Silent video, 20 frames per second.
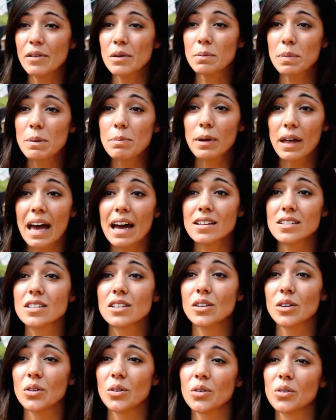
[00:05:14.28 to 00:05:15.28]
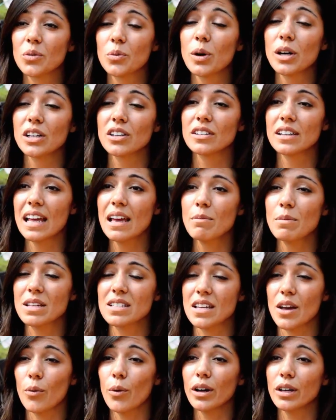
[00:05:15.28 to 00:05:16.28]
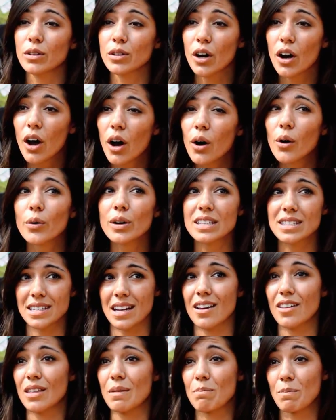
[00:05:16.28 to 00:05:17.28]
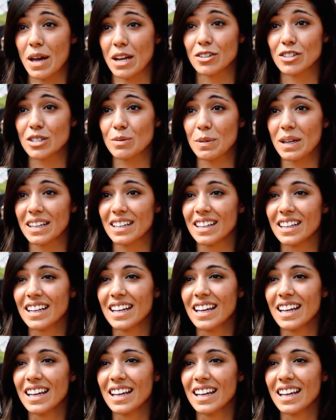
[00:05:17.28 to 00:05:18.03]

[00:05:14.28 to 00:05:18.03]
when people ask you what your name is, I want you to always tell them Benjamin.